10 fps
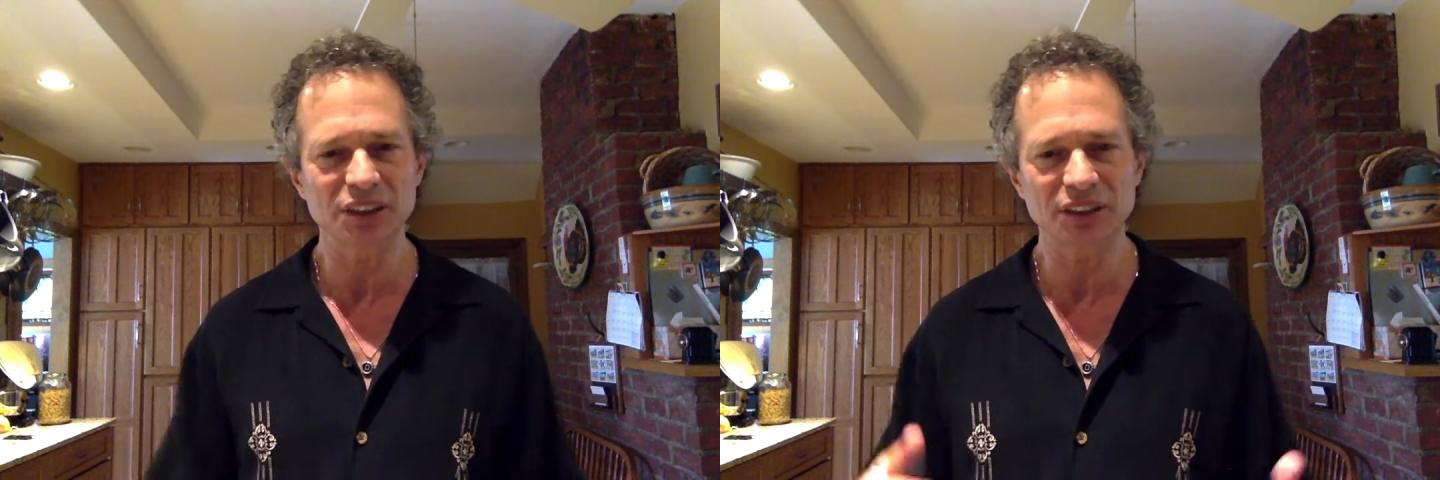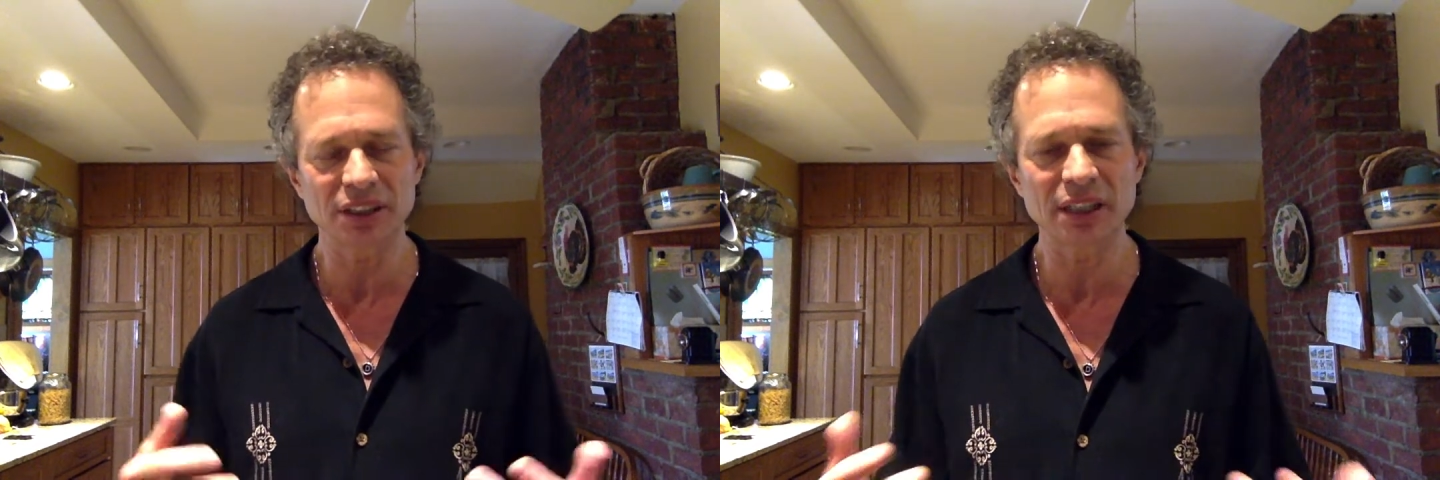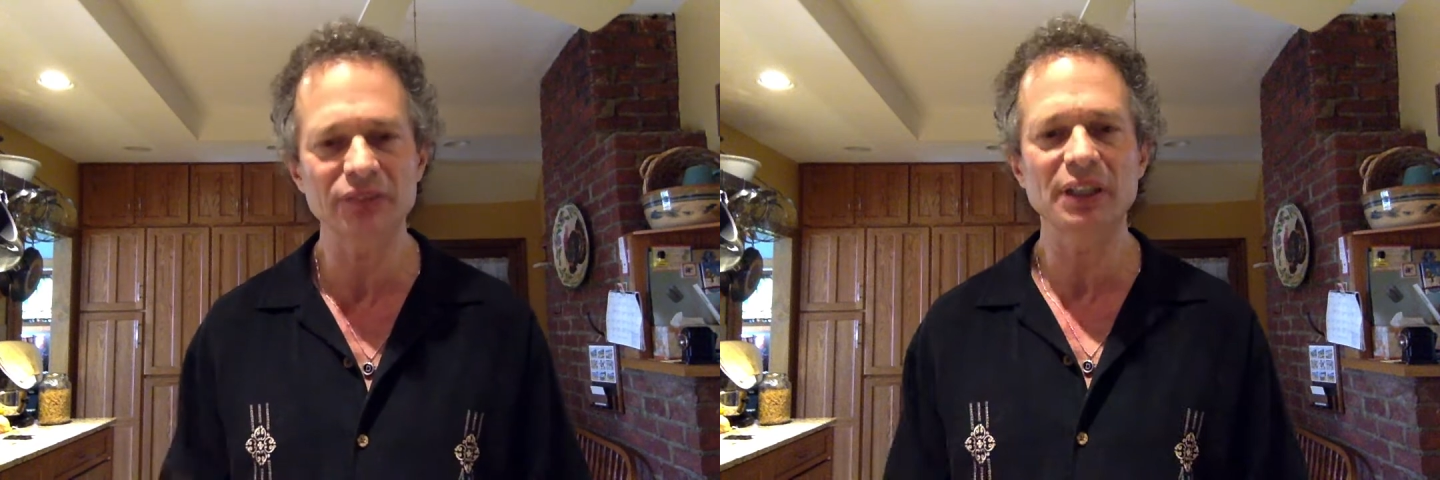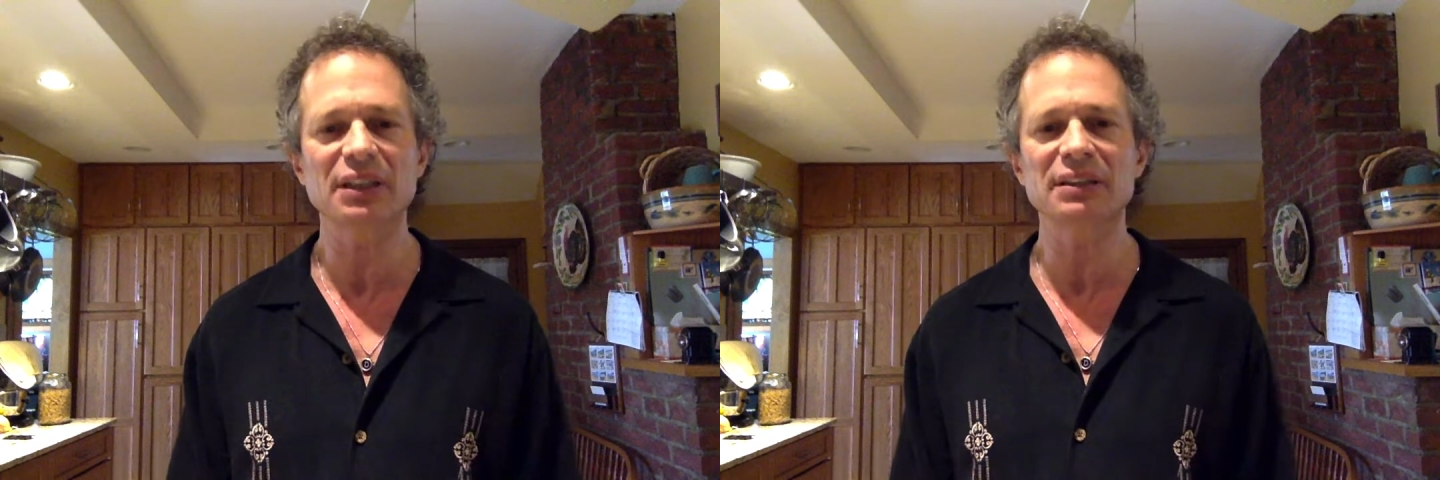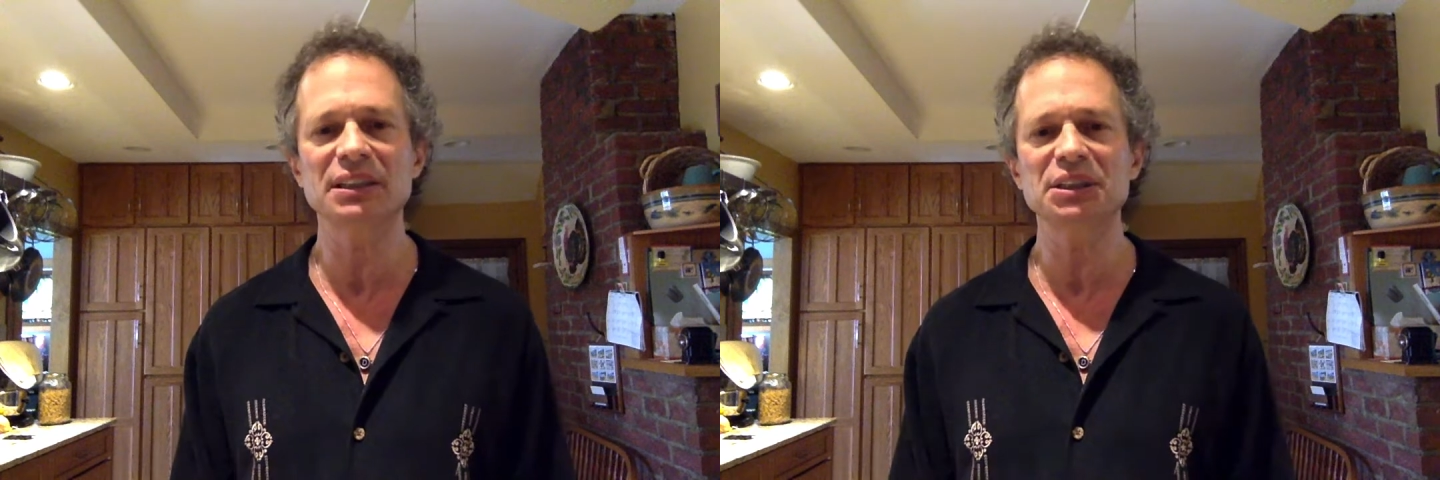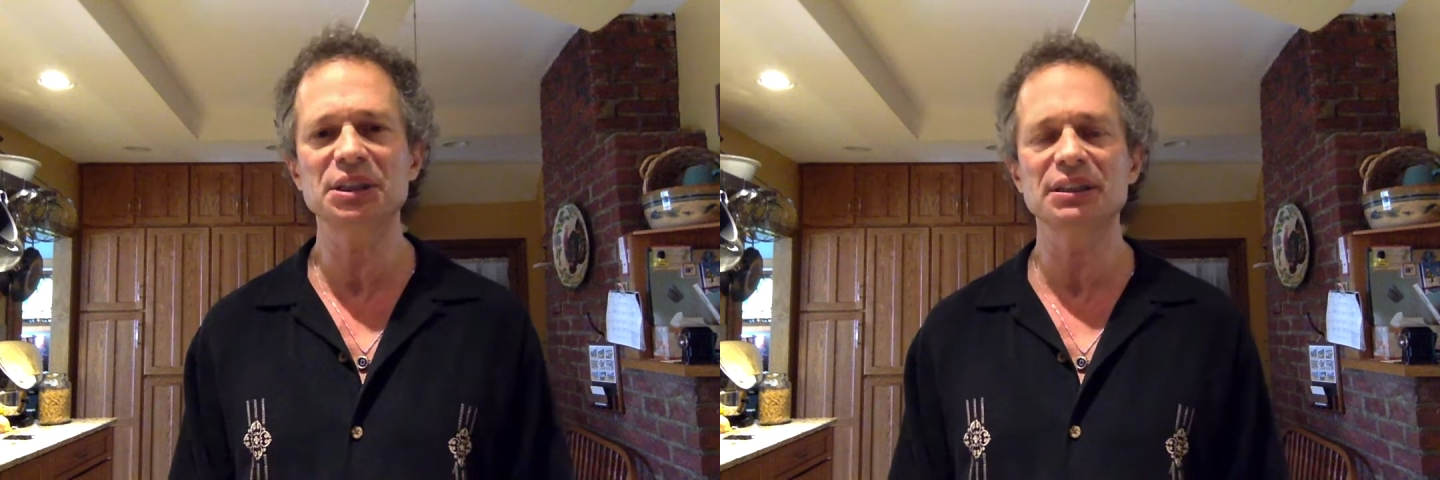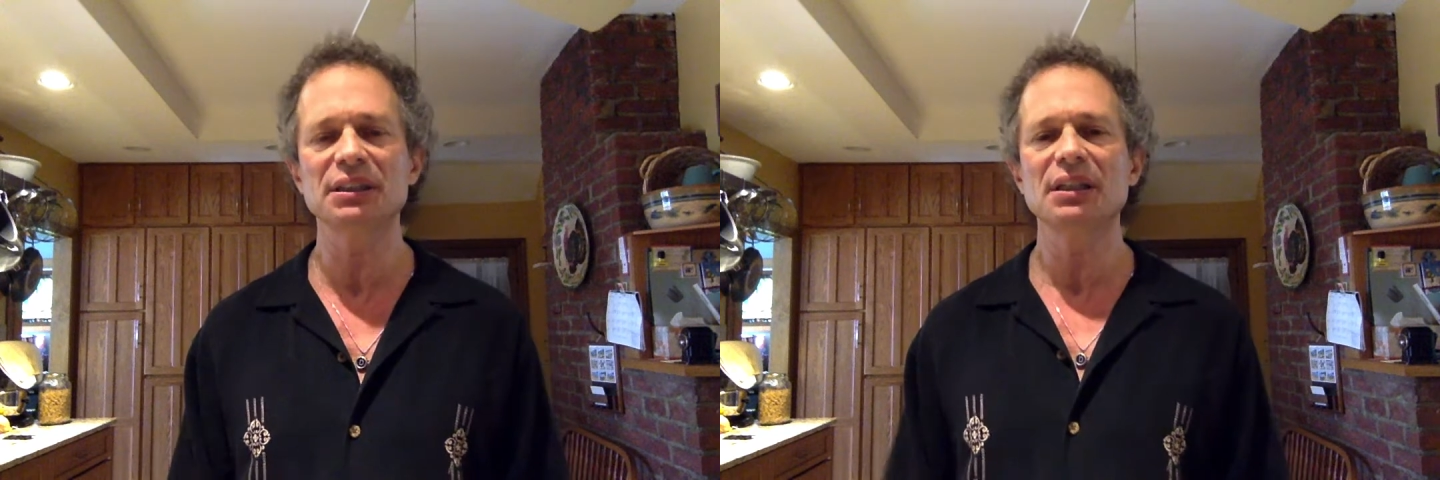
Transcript: or non-recognition